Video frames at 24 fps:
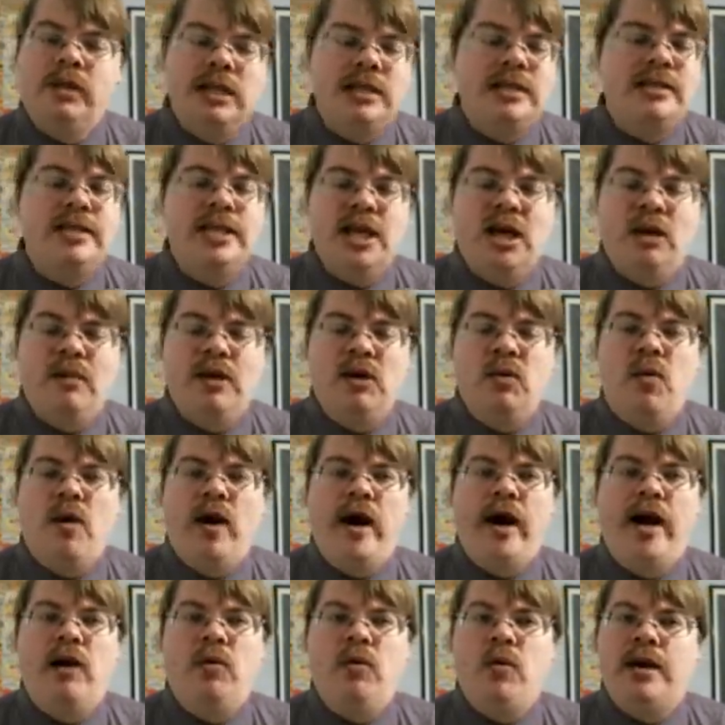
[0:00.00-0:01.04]
tell me
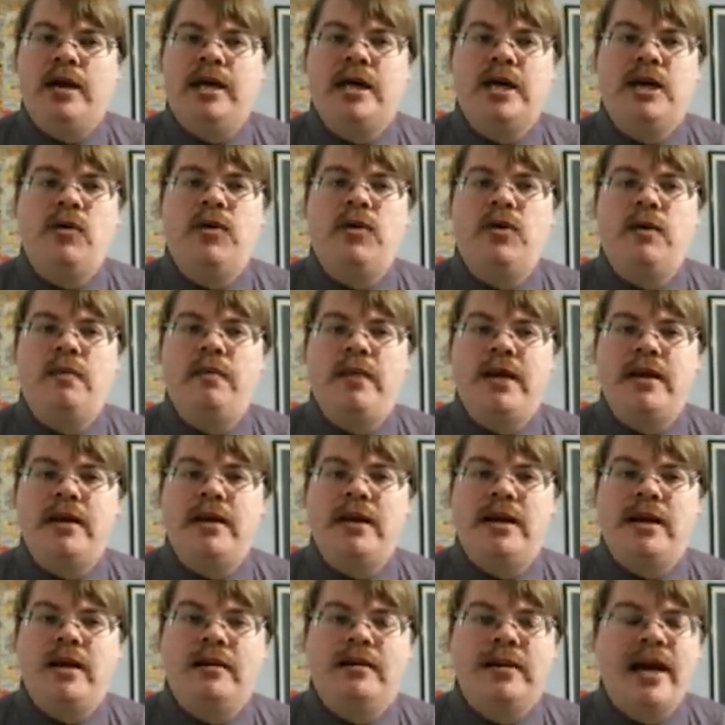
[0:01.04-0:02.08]
why. I want to hear your opinion
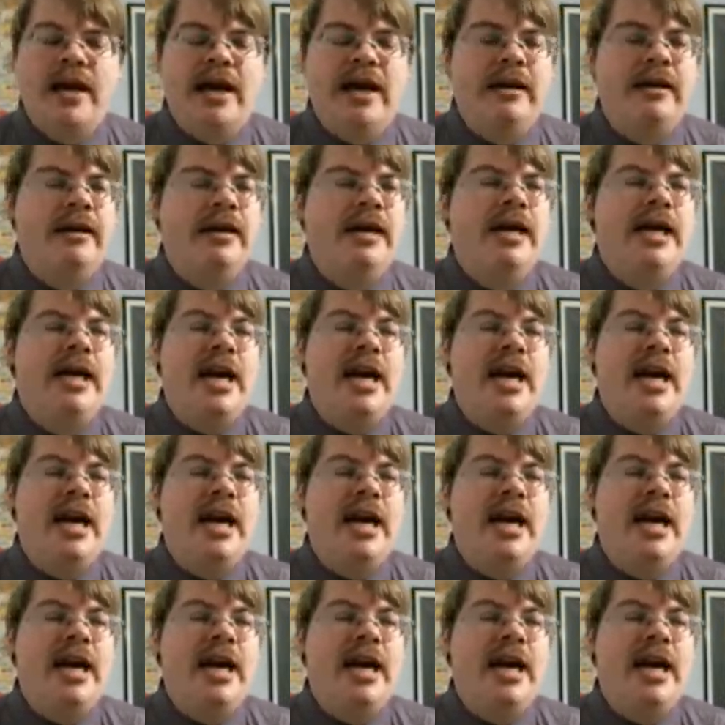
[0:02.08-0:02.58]
on that. If